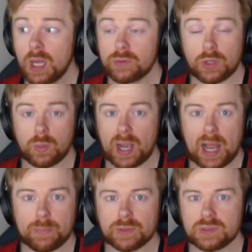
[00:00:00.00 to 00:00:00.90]
Don't know what
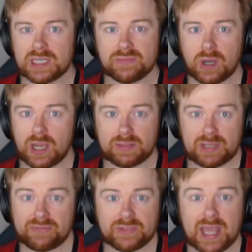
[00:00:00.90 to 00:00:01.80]
happened. Either I
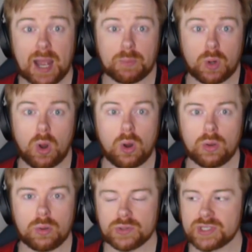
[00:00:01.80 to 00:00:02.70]
left the camera
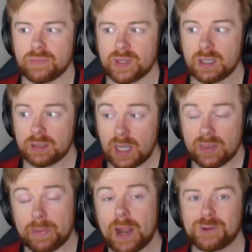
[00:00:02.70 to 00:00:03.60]
on or something. Yeah,
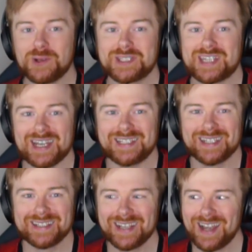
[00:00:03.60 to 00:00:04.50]
the battery was dead.
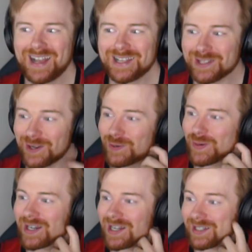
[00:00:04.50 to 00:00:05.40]

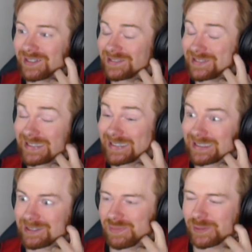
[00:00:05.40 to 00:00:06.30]
So, yeah,
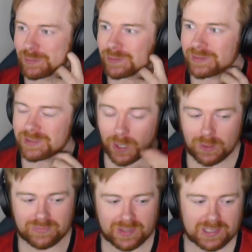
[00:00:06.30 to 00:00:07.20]
that was a bit awkward. So
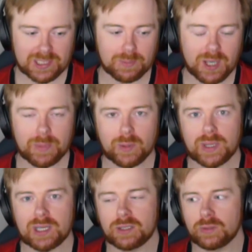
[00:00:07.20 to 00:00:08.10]
hopefully this upcoming
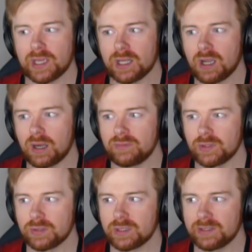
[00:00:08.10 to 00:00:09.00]
week you'll get a car
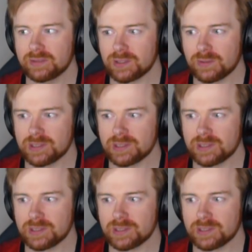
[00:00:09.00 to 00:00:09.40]
vlog, as long